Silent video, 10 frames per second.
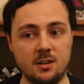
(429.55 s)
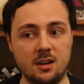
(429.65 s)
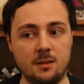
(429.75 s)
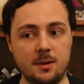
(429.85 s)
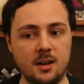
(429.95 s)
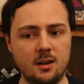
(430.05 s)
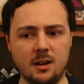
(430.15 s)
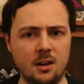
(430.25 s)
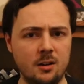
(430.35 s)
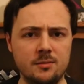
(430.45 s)
I
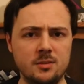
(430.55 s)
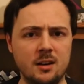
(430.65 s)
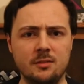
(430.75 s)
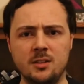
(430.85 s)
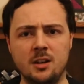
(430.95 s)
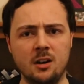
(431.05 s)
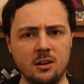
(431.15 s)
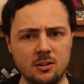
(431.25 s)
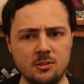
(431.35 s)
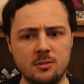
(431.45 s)
loved the
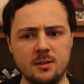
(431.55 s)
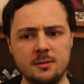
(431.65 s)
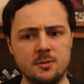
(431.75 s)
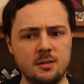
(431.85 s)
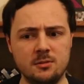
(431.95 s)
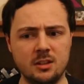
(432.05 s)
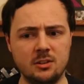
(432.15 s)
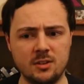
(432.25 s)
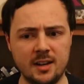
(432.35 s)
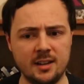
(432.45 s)
uncle. It was a
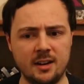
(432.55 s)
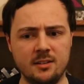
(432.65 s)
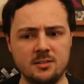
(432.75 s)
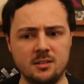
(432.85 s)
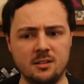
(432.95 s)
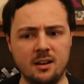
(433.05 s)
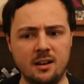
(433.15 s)
great character.